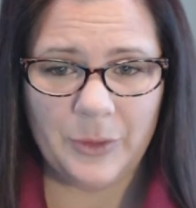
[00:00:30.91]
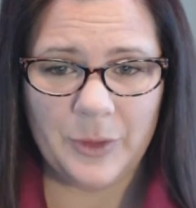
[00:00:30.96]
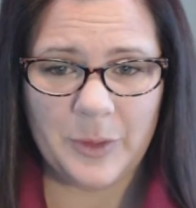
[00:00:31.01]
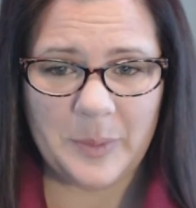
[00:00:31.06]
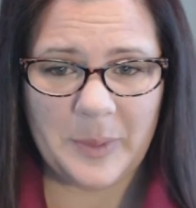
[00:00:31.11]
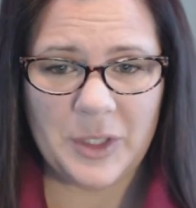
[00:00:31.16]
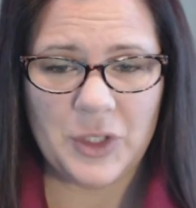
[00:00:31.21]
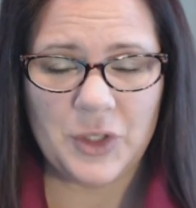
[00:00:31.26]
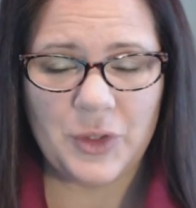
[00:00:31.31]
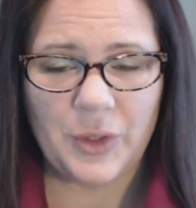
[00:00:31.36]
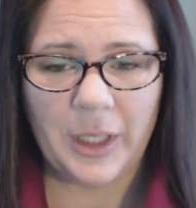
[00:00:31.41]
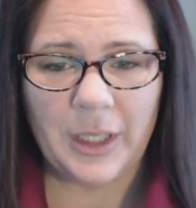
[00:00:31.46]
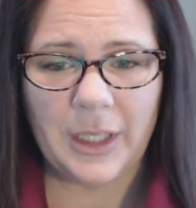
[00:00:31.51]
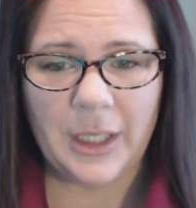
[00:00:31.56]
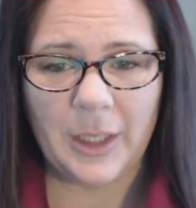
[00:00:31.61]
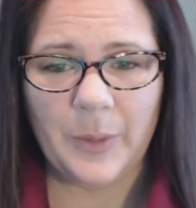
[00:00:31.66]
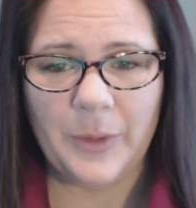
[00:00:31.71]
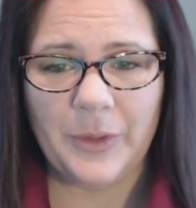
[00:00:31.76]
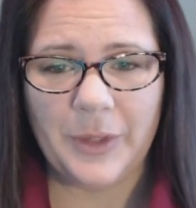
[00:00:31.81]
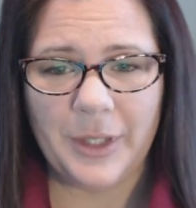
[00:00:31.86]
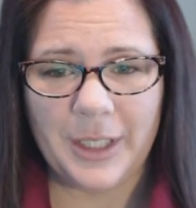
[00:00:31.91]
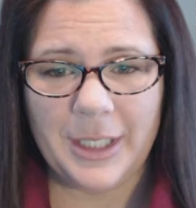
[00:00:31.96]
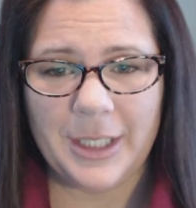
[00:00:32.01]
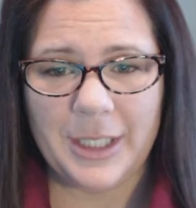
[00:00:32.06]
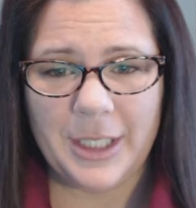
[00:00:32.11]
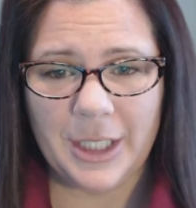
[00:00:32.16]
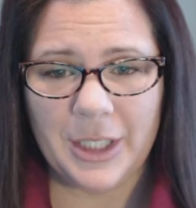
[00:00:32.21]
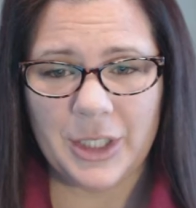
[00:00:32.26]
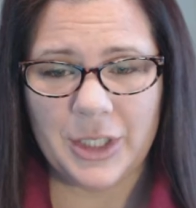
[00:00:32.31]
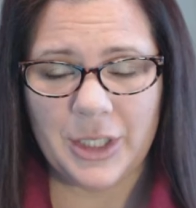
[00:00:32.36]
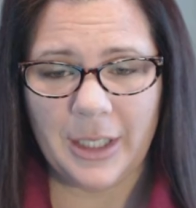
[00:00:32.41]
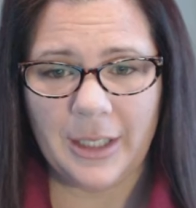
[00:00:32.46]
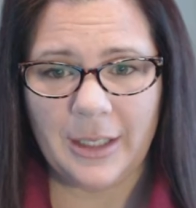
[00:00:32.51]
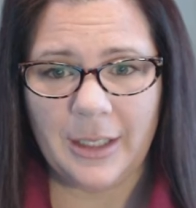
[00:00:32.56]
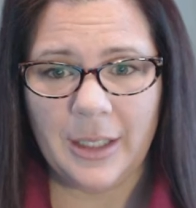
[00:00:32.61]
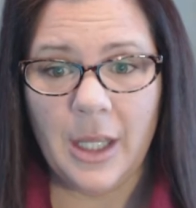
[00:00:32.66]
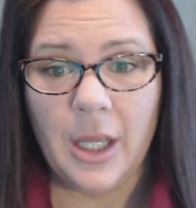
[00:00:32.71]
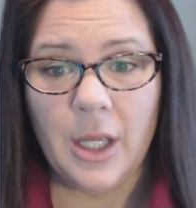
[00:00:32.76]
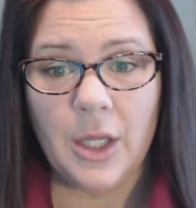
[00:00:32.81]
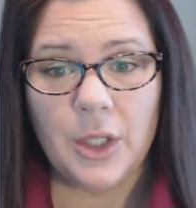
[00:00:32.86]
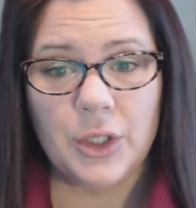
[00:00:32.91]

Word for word: who's been struggling with an addiction